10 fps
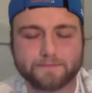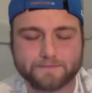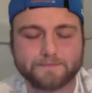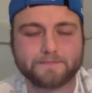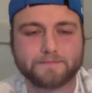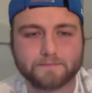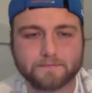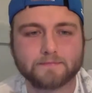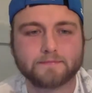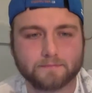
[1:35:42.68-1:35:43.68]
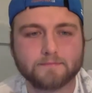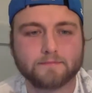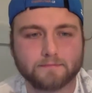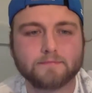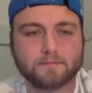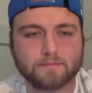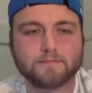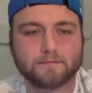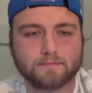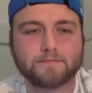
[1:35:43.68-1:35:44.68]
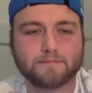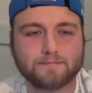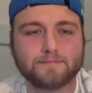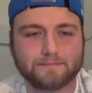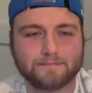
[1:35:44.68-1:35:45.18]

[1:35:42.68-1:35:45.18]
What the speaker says: We don't talk about it. you know